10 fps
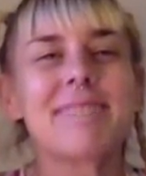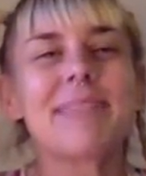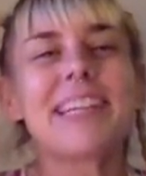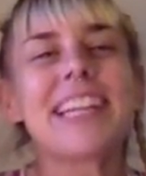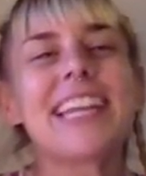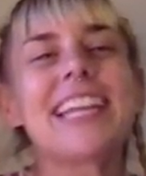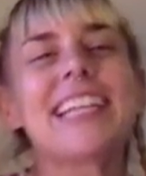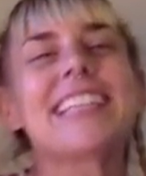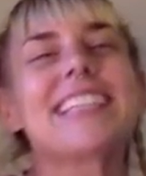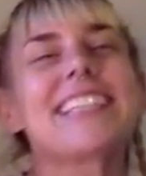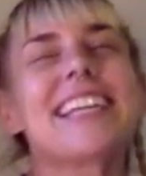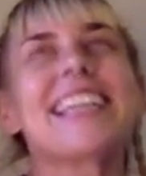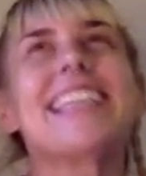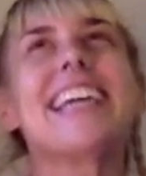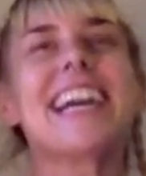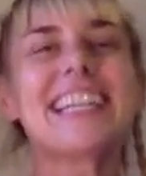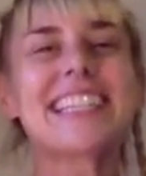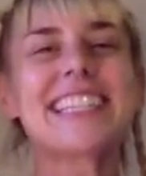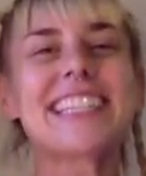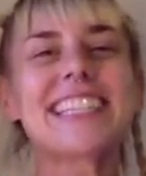Breathe in and say
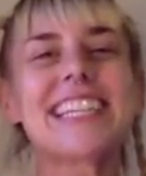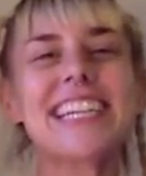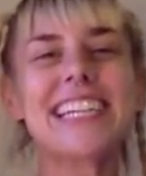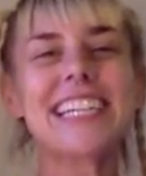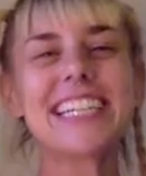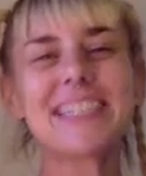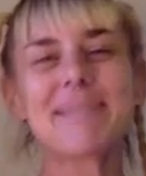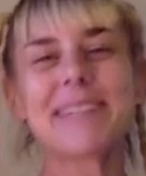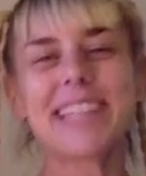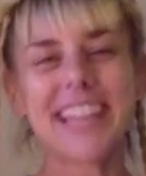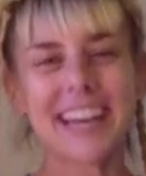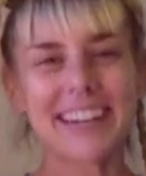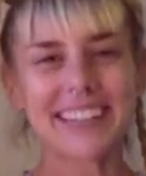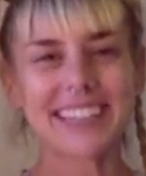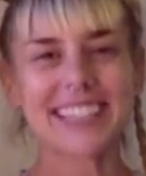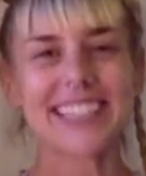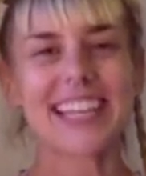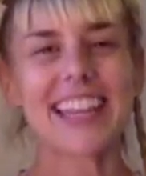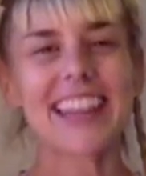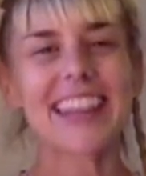yes. Breathe out and
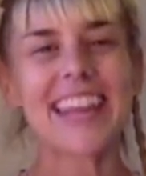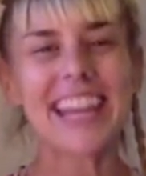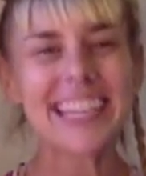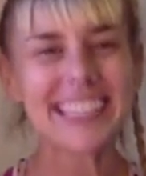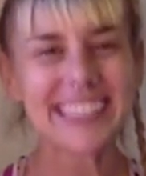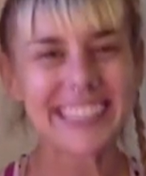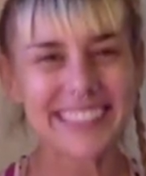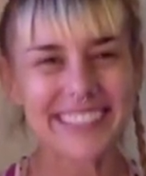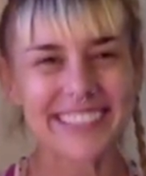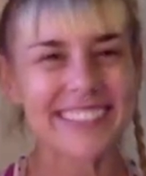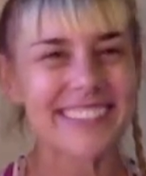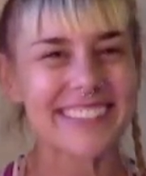say thank you.